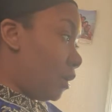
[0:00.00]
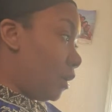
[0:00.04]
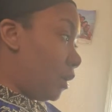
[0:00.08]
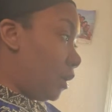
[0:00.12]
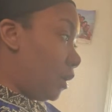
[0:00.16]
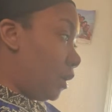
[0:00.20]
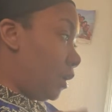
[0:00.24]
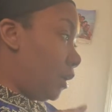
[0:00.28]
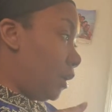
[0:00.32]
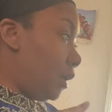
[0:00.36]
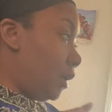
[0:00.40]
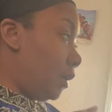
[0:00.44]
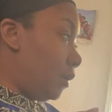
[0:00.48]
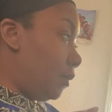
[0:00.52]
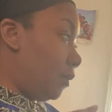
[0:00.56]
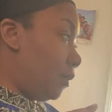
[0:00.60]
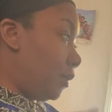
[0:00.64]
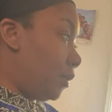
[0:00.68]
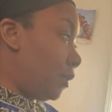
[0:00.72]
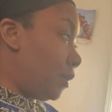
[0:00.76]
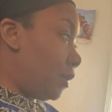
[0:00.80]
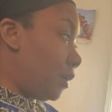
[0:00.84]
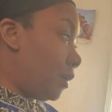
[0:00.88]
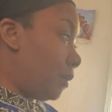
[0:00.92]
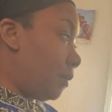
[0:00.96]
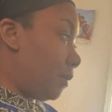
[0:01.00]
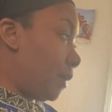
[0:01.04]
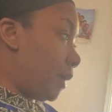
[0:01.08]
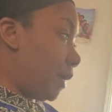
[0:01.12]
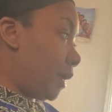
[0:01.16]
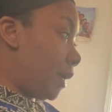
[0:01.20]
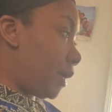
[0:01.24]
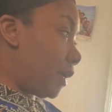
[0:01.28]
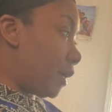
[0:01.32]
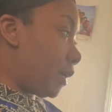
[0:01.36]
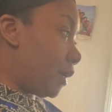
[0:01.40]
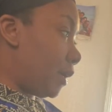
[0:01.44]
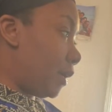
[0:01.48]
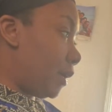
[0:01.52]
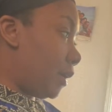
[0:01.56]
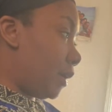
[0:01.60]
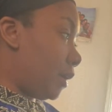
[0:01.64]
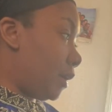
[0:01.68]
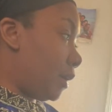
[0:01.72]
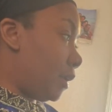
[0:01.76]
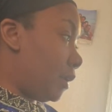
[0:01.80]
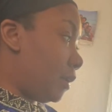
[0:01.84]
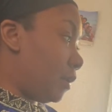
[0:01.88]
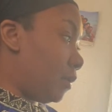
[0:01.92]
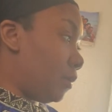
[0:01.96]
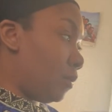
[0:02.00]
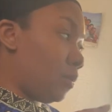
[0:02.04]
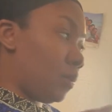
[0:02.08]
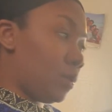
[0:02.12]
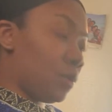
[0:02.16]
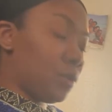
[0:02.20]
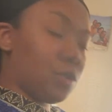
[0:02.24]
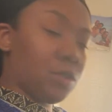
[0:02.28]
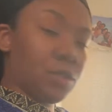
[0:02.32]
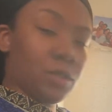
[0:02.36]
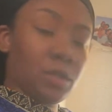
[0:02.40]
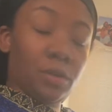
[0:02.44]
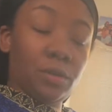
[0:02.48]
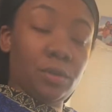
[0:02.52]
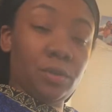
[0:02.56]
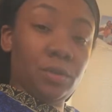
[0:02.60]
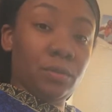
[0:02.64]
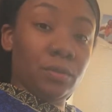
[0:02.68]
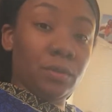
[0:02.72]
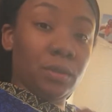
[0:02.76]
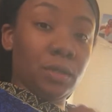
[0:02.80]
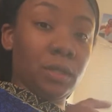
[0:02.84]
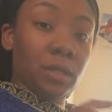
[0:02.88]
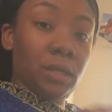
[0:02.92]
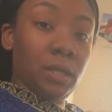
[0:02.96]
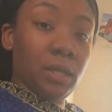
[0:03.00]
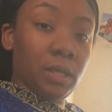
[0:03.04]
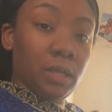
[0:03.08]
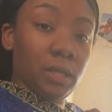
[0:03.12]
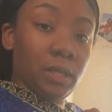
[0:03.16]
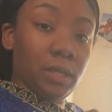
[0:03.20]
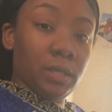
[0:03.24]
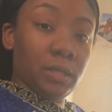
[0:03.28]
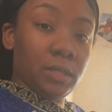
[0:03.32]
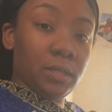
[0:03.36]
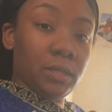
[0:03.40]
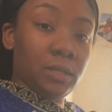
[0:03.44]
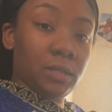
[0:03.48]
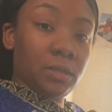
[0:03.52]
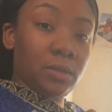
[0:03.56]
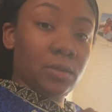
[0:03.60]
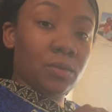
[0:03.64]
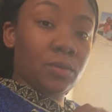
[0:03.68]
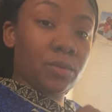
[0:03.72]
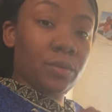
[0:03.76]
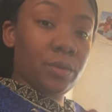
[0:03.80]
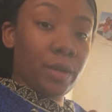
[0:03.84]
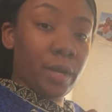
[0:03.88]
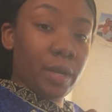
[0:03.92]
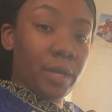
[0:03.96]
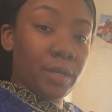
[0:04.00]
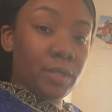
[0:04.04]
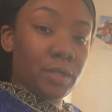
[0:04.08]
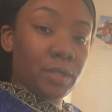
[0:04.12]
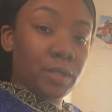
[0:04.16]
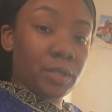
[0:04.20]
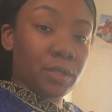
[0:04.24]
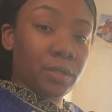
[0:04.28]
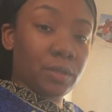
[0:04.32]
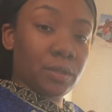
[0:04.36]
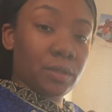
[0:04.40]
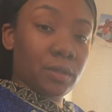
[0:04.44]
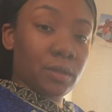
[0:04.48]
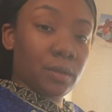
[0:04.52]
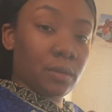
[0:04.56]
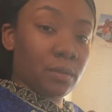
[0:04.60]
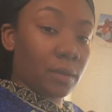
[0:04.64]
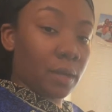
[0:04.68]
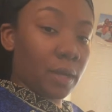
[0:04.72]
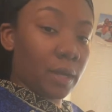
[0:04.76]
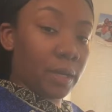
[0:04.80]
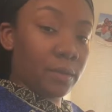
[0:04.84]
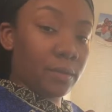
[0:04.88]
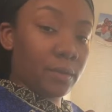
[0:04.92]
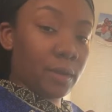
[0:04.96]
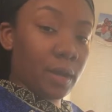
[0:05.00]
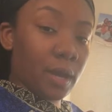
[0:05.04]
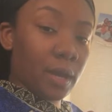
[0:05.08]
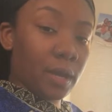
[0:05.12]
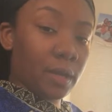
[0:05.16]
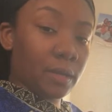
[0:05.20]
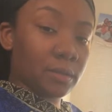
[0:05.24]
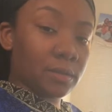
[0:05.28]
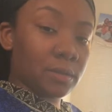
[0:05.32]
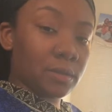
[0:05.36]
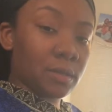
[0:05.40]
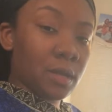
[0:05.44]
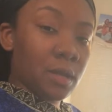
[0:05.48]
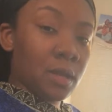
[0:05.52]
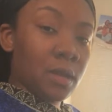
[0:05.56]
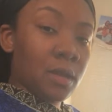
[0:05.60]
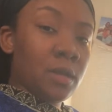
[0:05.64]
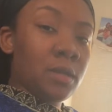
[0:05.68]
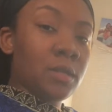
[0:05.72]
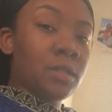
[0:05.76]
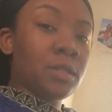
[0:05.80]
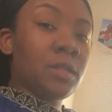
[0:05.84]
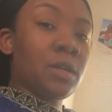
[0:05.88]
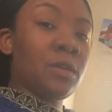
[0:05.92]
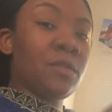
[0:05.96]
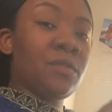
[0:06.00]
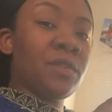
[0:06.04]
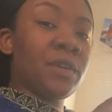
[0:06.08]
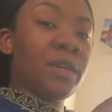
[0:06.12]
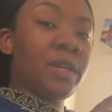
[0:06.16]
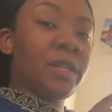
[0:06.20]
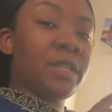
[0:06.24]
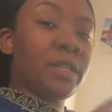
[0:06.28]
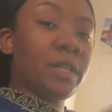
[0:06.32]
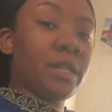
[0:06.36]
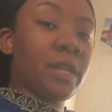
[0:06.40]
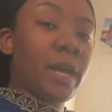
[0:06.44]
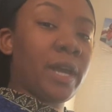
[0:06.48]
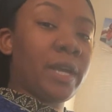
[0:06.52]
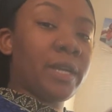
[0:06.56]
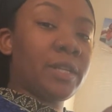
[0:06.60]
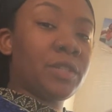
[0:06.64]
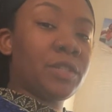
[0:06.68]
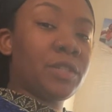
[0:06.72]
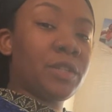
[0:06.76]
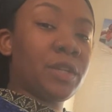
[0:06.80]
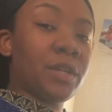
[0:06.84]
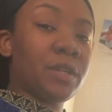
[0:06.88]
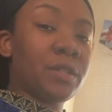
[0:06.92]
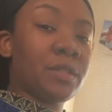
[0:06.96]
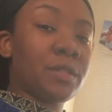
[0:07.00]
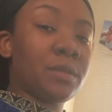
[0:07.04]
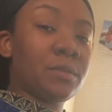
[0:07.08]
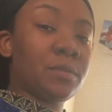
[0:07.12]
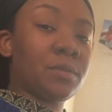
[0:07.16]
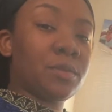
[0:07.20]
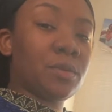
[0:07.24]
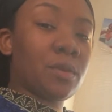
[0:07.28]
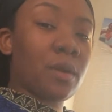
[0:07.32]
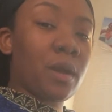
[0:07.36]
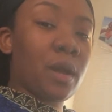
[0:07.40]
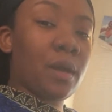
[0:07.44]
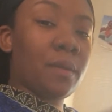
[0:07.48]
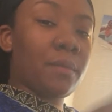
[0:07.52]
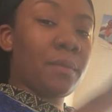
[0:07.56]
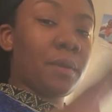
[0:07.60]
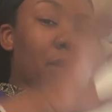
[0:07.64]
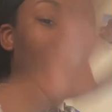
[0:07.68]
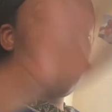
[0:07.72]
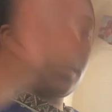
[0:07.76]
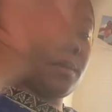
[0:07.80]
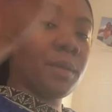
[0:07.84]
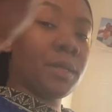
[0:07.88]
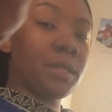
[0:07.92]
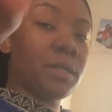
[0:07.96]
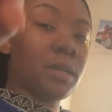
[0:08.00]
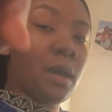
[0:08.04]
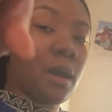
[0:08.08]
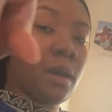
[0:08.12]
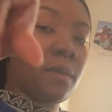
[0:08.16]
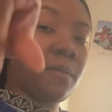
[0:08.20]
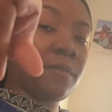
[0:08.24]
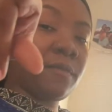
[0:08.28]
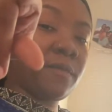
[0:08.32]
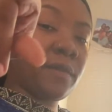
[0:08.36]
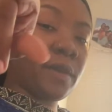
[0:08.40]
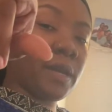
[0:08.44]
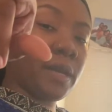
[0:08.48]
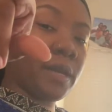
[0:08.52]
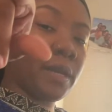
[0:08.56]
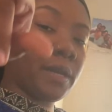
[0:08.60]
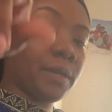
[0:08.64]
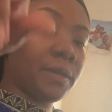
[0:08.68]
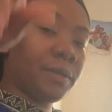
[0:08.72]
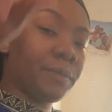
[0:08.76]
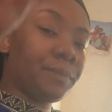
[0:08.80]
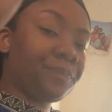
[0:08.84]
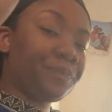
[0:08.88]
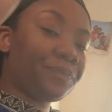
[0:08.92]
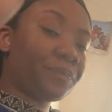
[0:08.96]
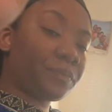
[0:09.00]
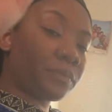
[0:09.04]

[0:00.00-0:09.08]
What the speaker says: And then we'll come back and we'll show you Lily's creation. Okay, you guys? Don't forget to like, share, subscribe, become a top fan.